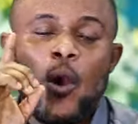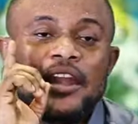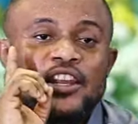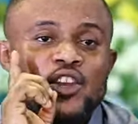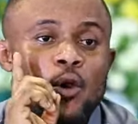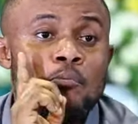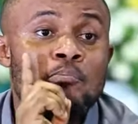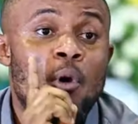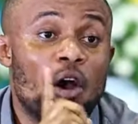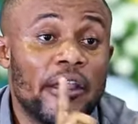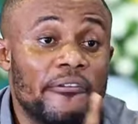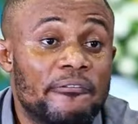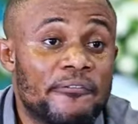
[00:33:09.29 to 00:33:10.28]
when your
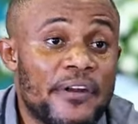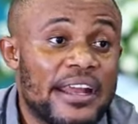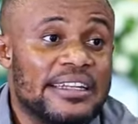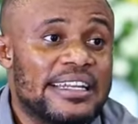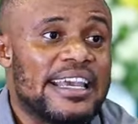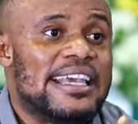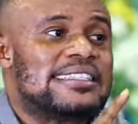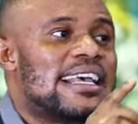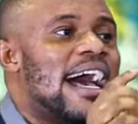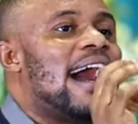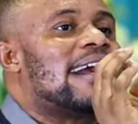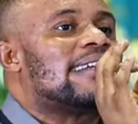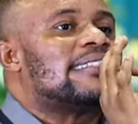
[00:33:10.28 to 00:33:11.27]
boyfriend
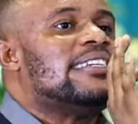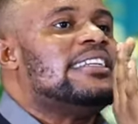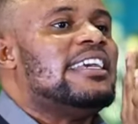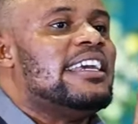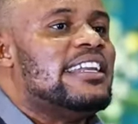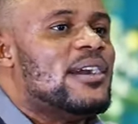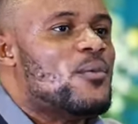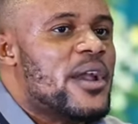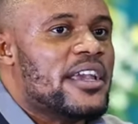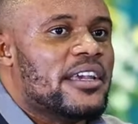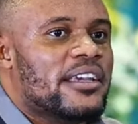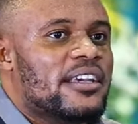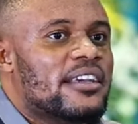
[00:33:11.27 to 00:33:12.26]
is acting in a
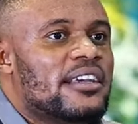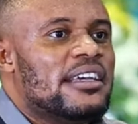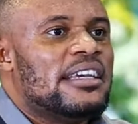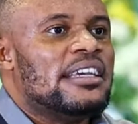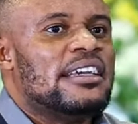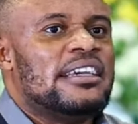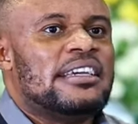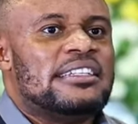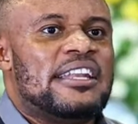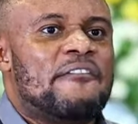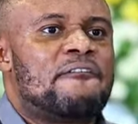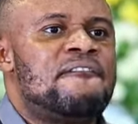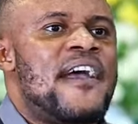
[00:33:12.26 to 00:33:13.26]
way,
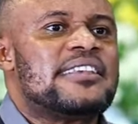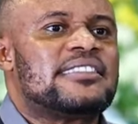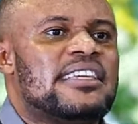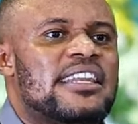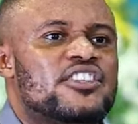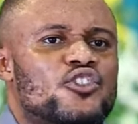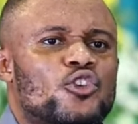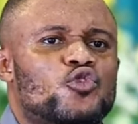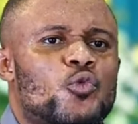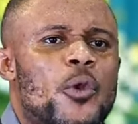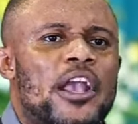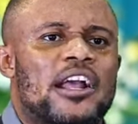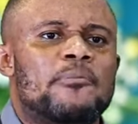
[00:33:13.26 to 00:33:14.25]
the first thing is
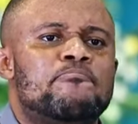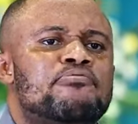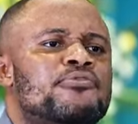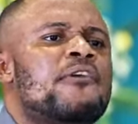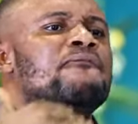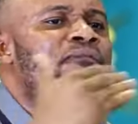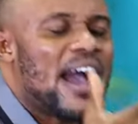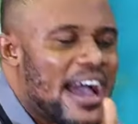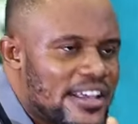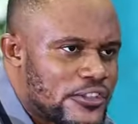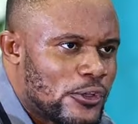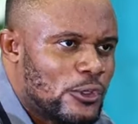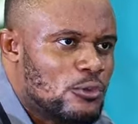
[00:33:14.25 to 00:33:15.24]
not to quickly proffer
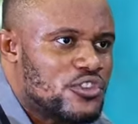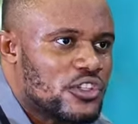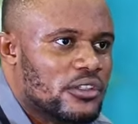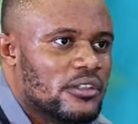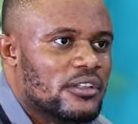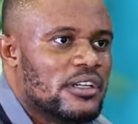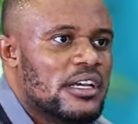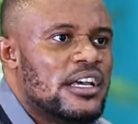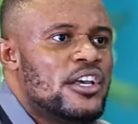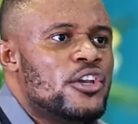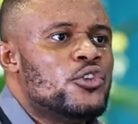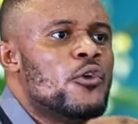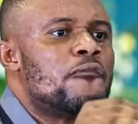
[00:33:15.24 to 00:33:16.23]
a solution.
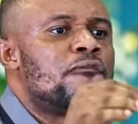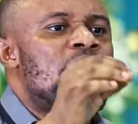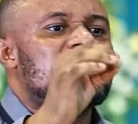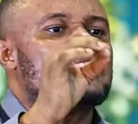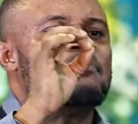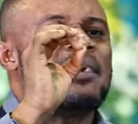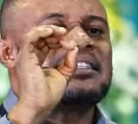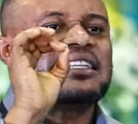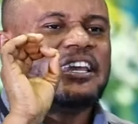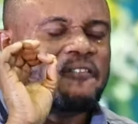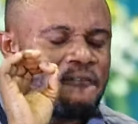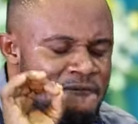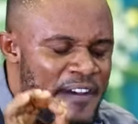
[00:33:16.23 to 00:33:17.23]
You first
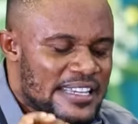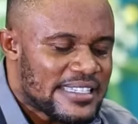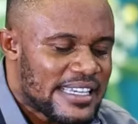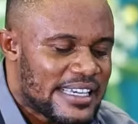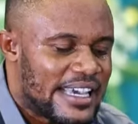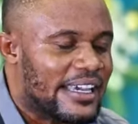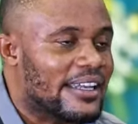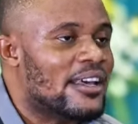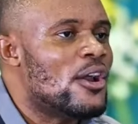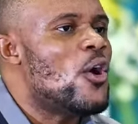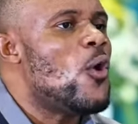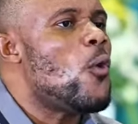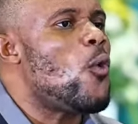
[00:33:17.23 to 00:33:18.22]
must investigate
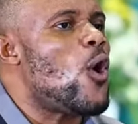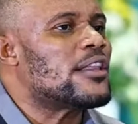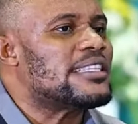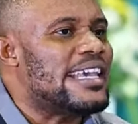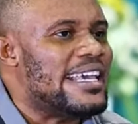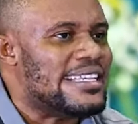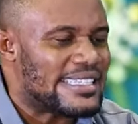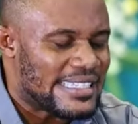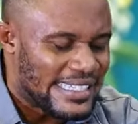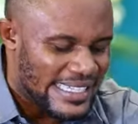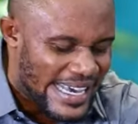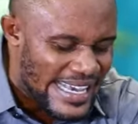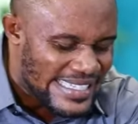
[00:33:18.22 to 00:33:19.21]
what
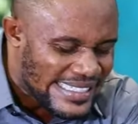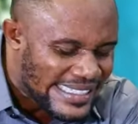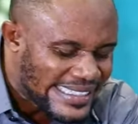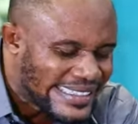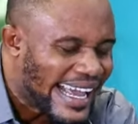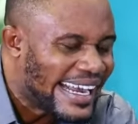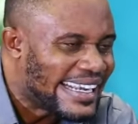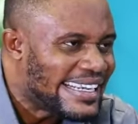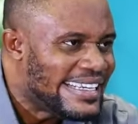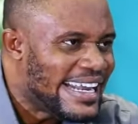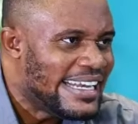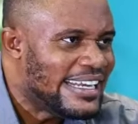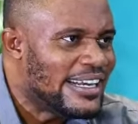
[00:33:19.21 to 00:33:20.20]
is his
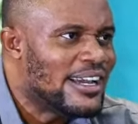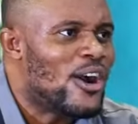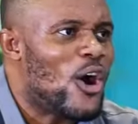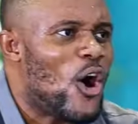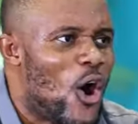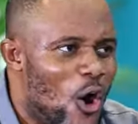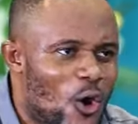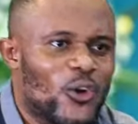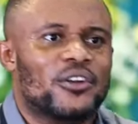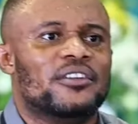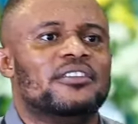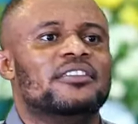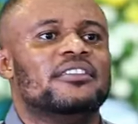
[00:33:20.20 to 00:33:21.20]
standing
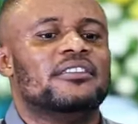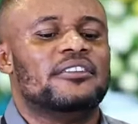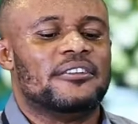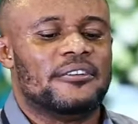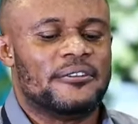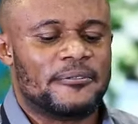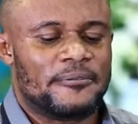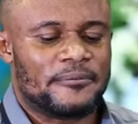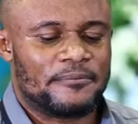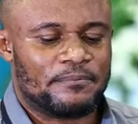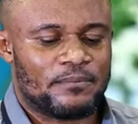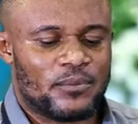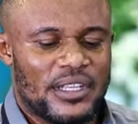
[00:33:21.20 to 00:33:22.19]
on
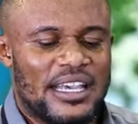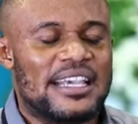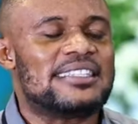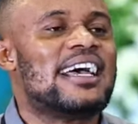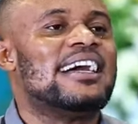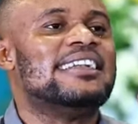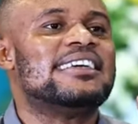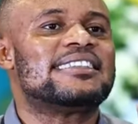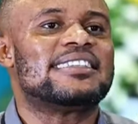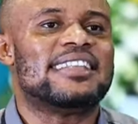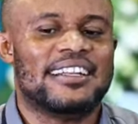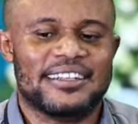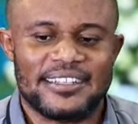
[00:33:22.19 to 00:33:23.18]
is
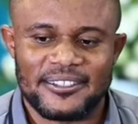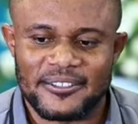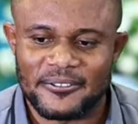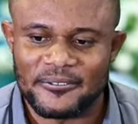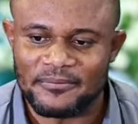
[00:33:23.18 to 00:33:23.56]
understanding.